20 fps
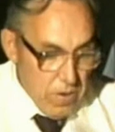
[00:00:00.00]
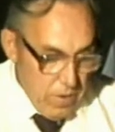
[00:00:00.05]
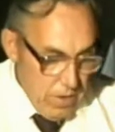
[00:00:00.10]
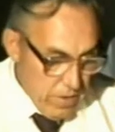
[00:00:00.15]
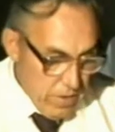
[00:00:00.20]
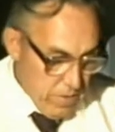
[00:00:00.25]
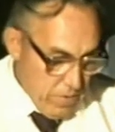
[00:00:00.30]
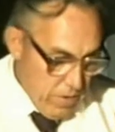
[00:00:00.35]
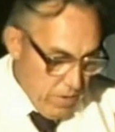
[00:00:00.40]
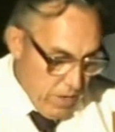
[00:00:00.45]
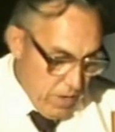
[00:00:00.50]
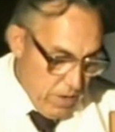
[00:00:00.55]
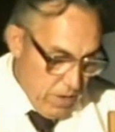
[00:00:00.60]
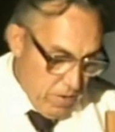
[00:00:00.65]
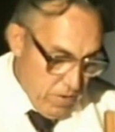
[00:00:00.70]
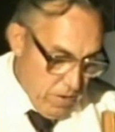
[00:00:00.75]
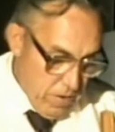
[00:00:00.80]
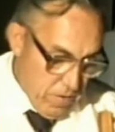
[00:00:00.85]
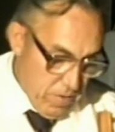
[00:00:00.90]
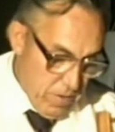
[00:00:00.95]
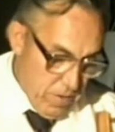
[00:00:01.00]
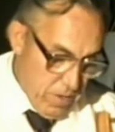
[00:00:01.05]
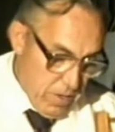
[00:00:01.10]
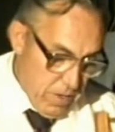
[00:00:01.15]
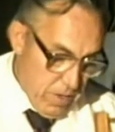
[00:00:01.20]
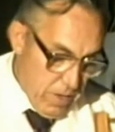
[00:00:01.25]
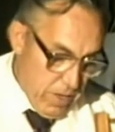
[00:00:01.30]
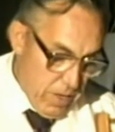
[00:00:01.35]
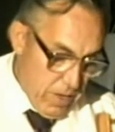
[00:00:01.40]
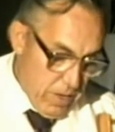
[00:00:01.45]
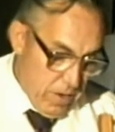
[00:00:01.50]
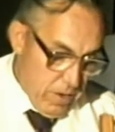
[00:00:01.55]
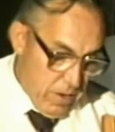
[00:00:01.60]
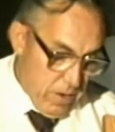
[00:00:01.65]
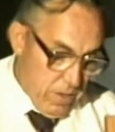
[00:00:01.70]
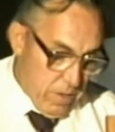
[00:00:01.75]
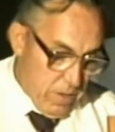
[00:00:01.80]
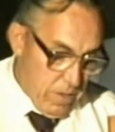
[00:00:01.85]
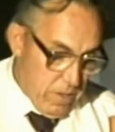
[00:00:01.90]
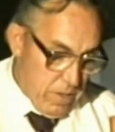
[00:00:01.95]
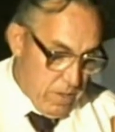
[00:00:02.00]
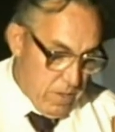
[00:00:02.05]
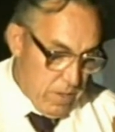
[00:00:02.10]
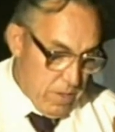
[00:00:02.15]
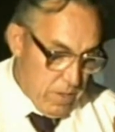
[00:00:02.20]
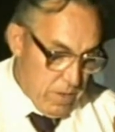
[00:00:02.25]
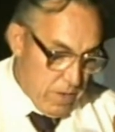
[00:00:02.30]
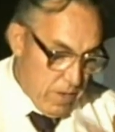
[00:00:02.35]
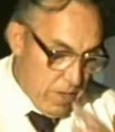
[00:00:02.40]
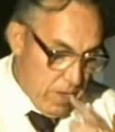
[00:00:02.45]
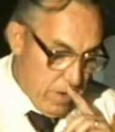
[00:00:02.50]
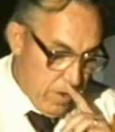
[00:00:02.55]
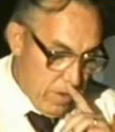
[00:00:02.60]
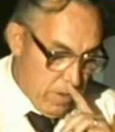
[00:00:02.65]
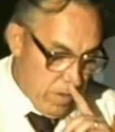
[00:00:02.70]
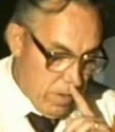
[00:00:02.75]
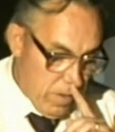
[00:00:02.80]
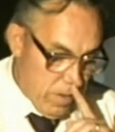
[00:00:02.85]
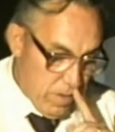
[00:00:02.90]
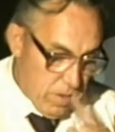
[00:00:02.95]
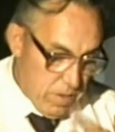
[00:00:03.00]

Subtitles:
The next stage is the al-hadana,